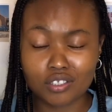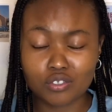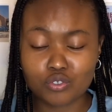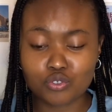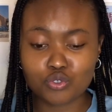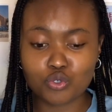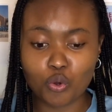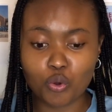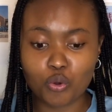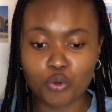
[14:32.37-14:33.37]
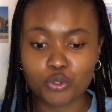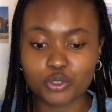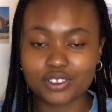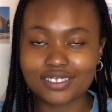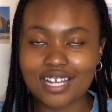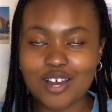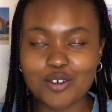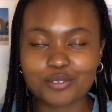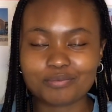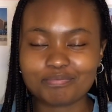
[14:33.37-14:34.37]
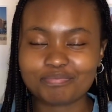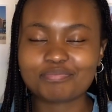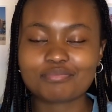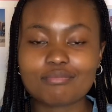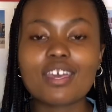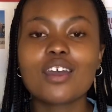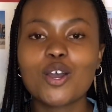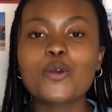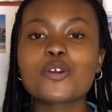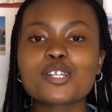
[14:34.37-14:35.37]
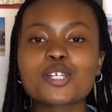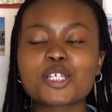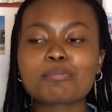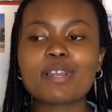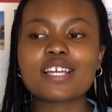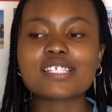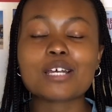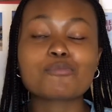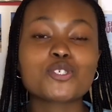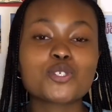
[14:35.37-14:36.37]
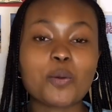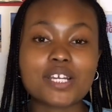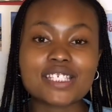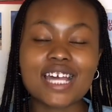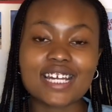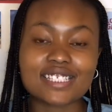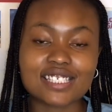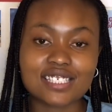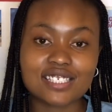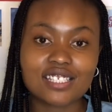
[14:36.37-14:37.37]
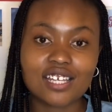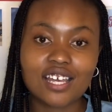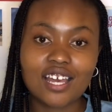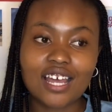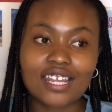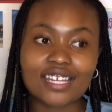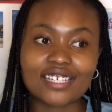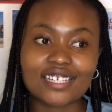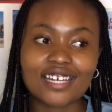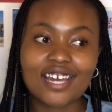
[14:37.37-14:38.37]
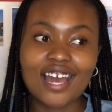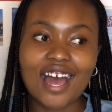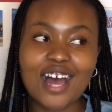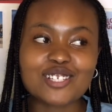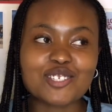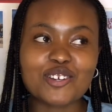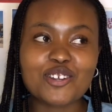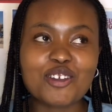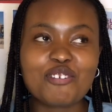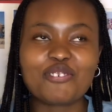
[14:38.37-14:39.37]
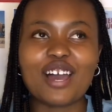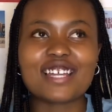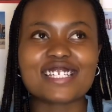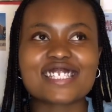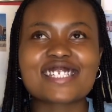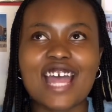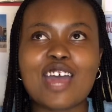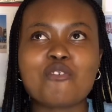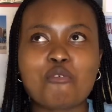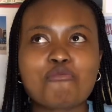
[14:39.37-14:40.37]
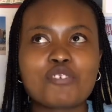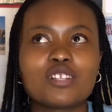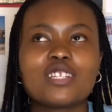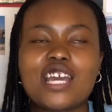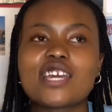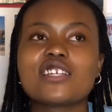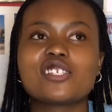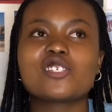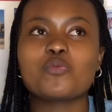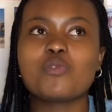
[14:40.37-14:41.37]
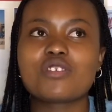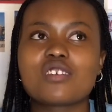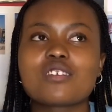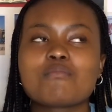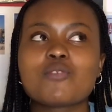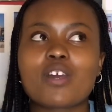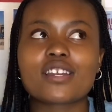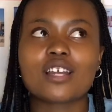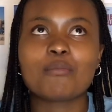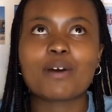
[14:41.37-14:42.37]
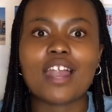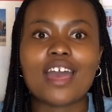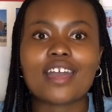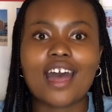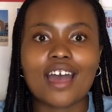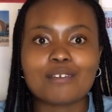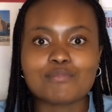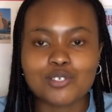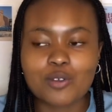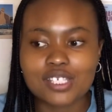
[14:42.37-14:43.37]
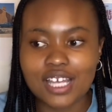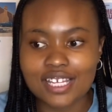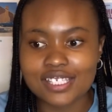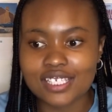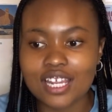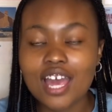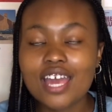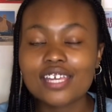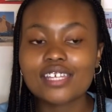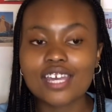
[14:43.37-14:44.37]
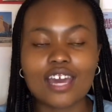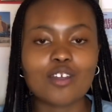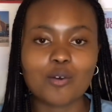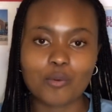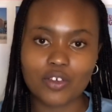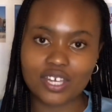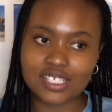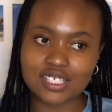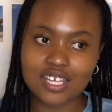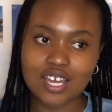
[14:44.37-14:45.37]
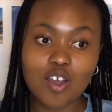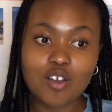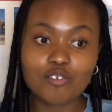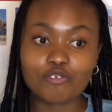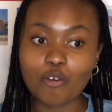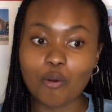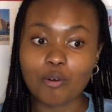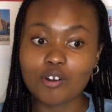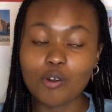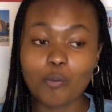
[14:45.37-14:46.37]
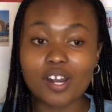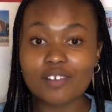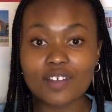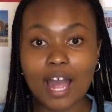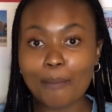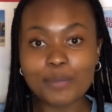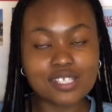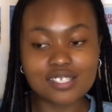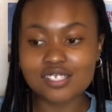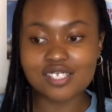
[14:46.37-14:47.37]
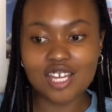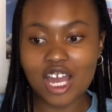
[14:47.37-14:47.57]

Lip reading: So now we're in a good place. I'm so excited. Like, I don't know if you understand or feel the energy within me right now, but like, I'm so excited. Cannot wait for whatever happens this year.